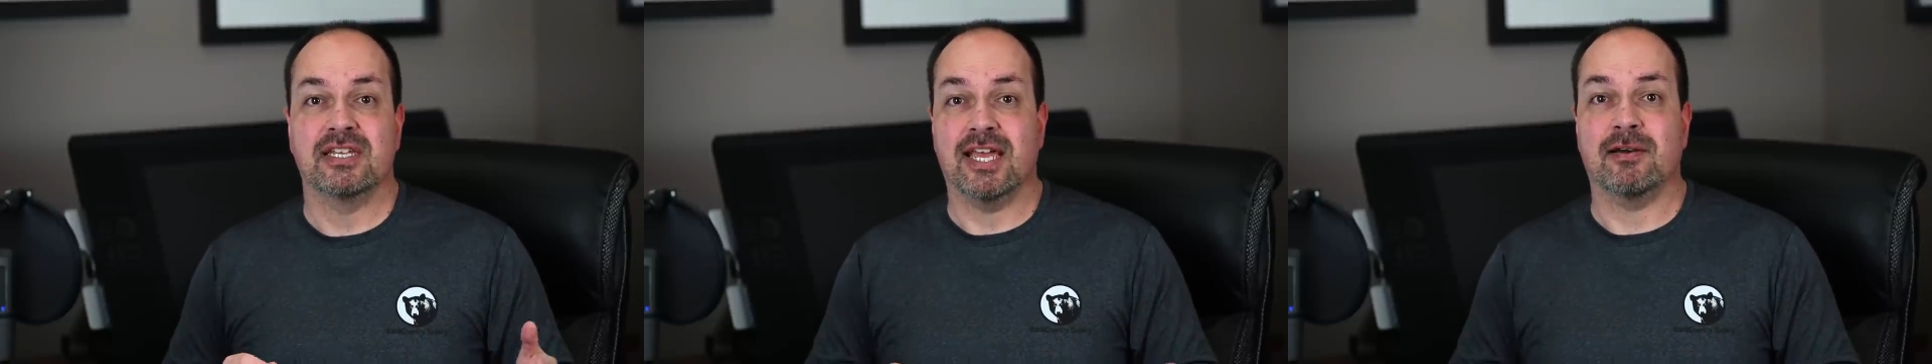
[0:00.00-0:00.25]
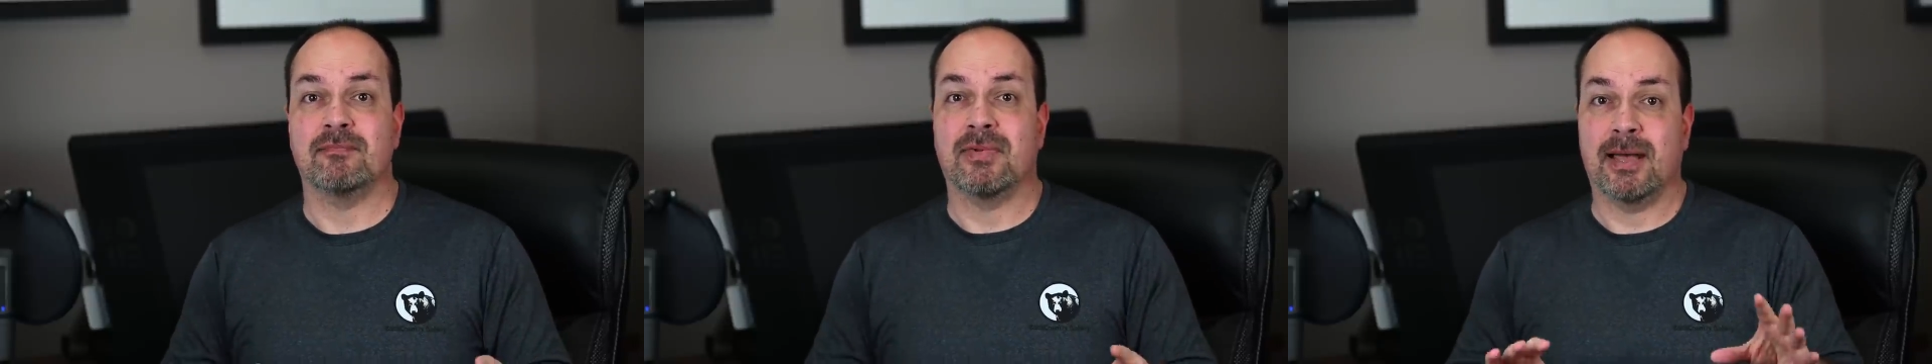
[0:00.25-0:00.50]

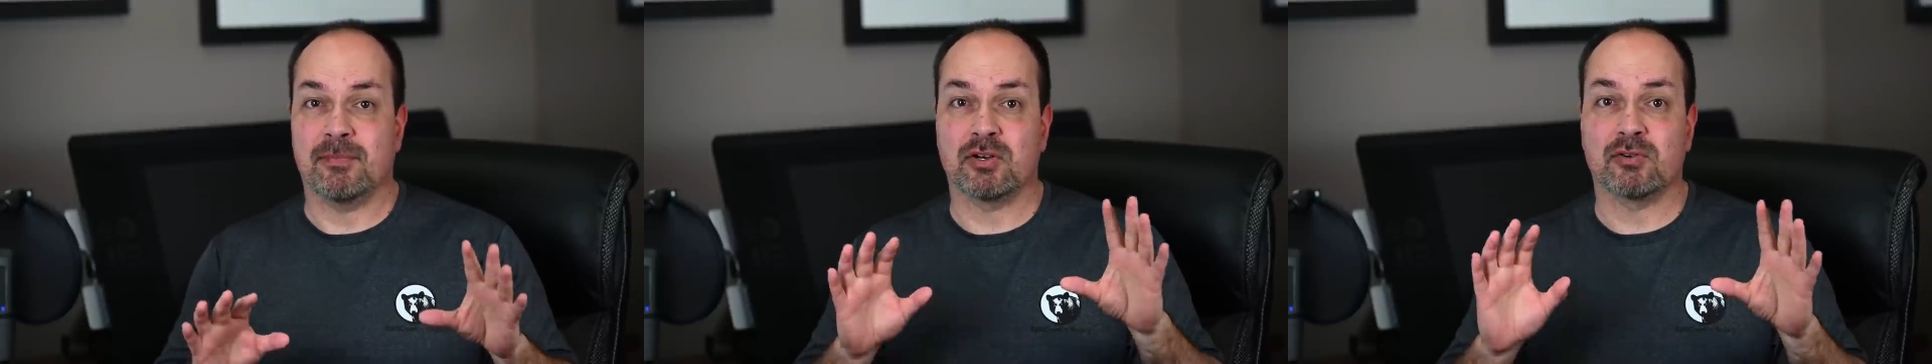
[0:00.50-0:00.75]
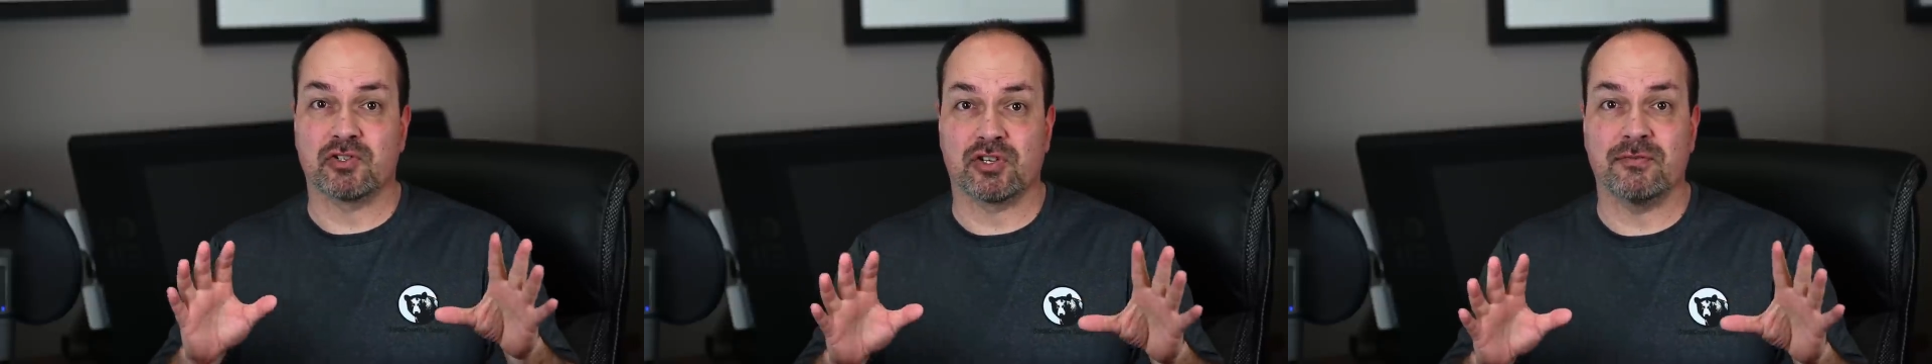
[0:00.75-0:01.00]
Now, I'm
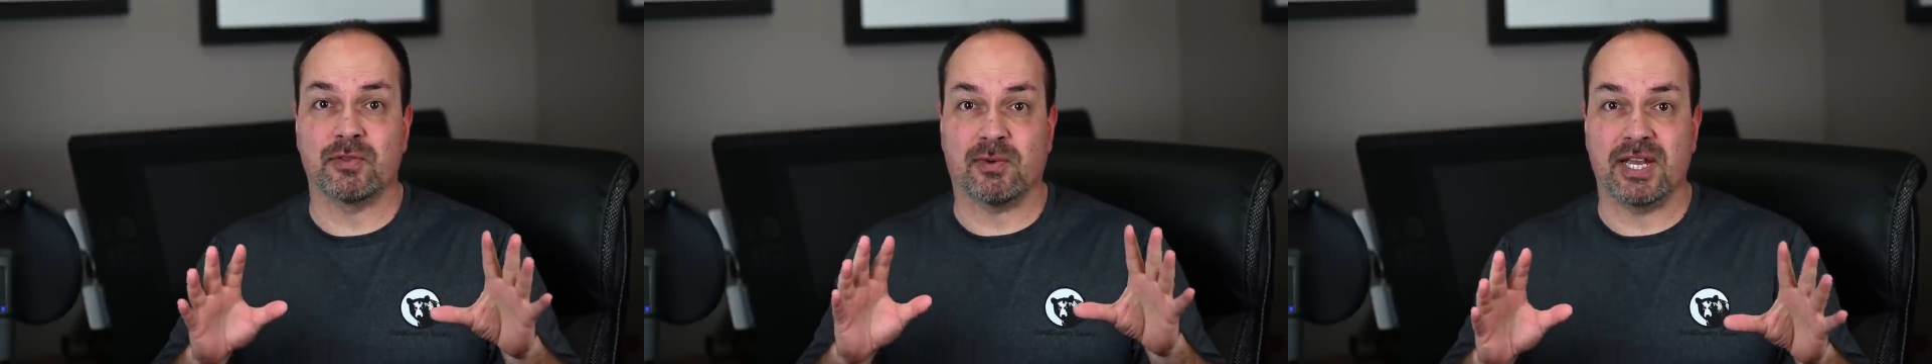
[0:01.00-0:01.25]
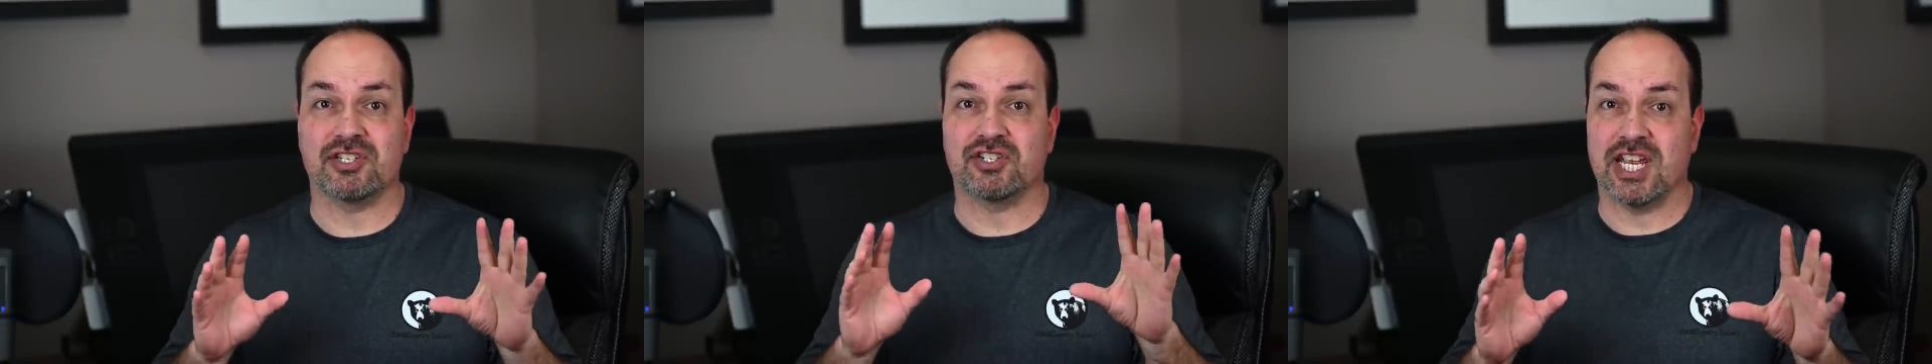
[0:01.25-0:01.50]
going to reserve the
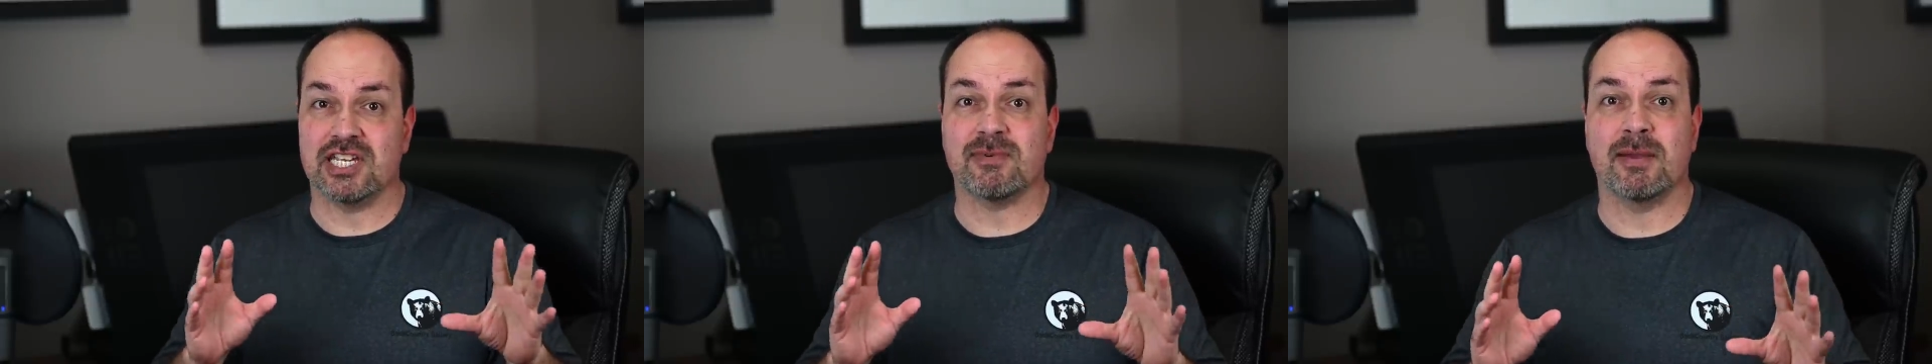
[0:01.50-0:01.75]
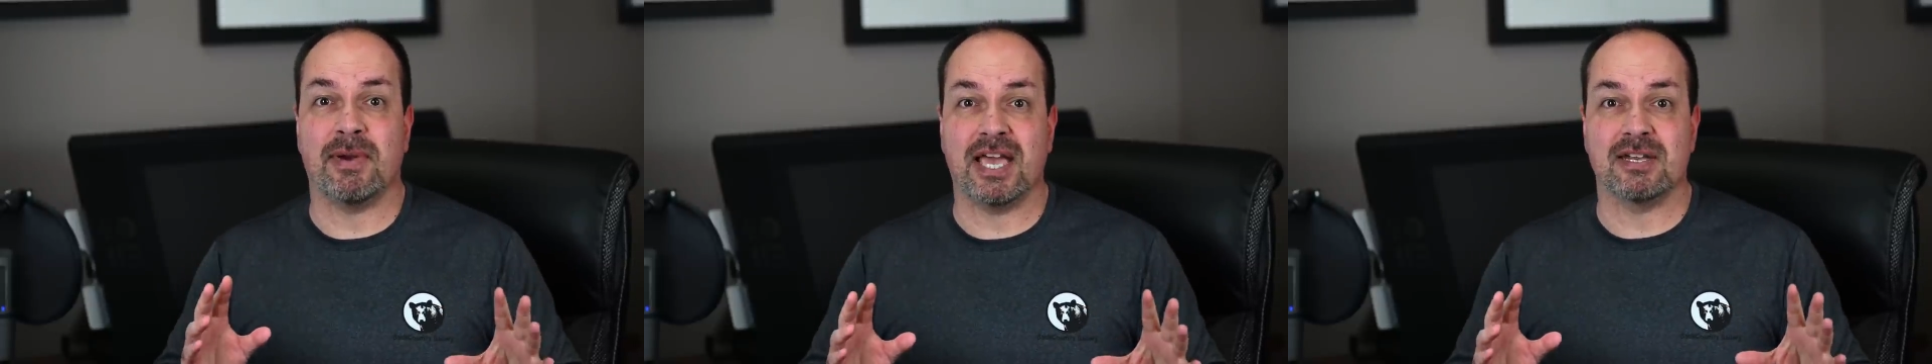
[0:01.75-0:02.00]
right to change
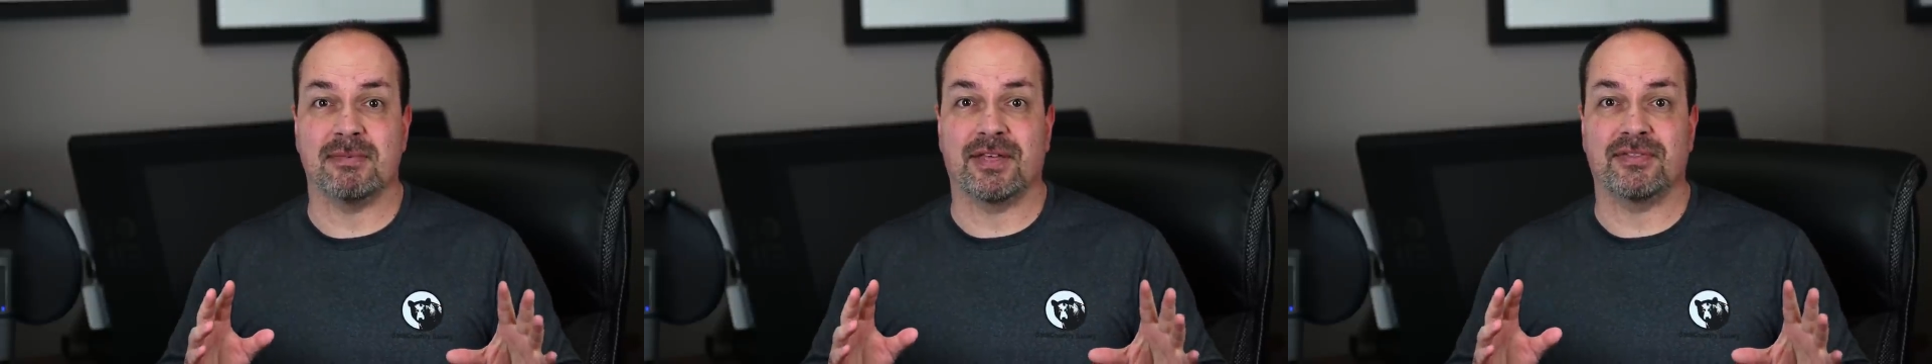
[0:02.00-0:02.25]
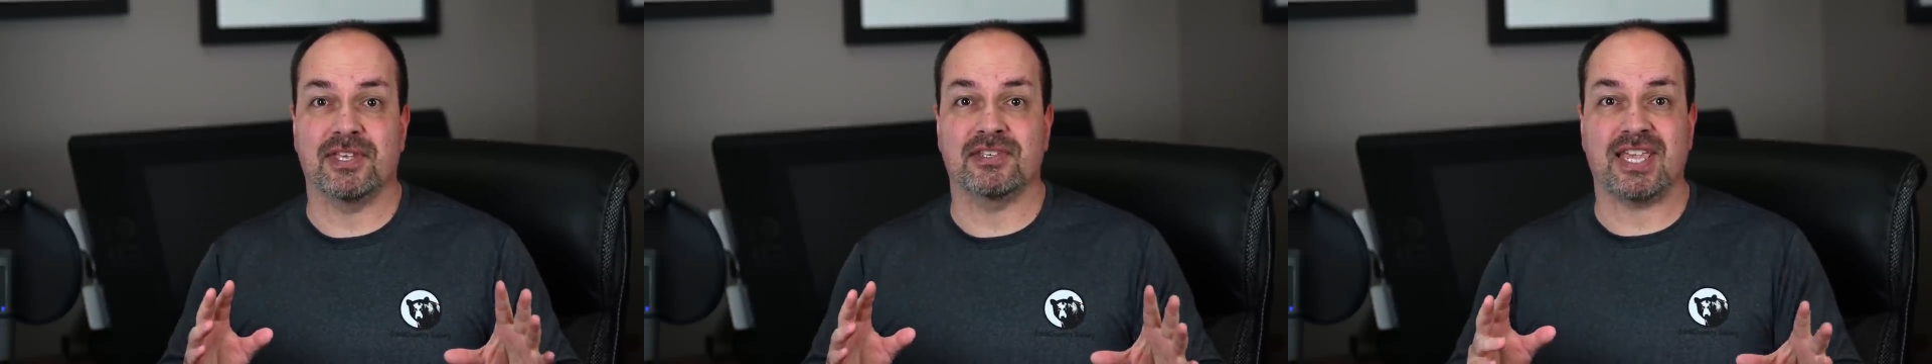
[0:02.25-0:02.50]
my mind
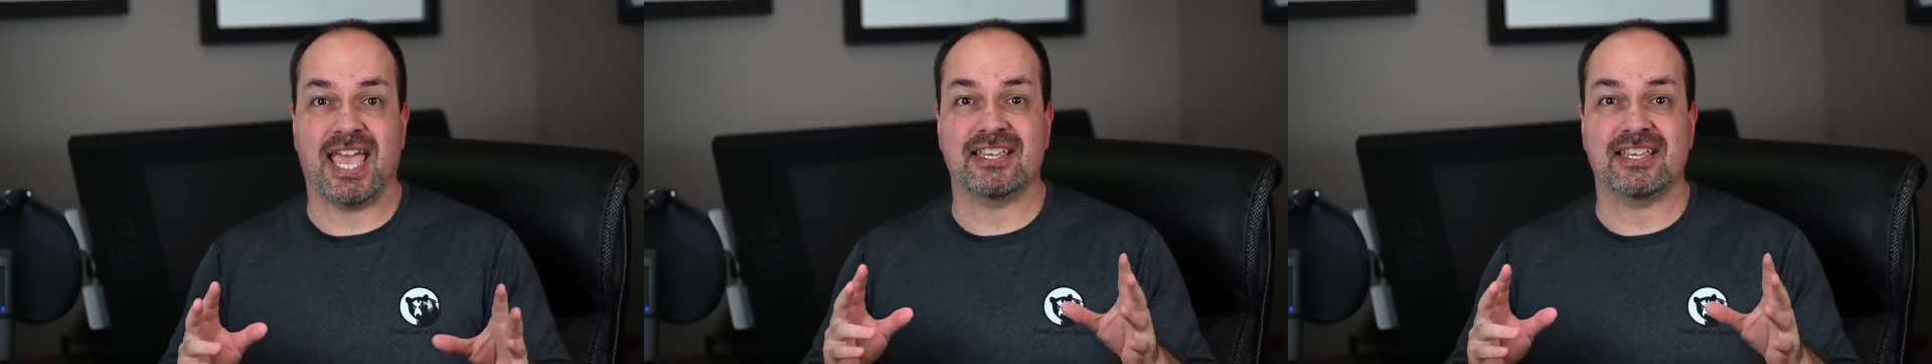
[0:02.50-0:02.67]
about this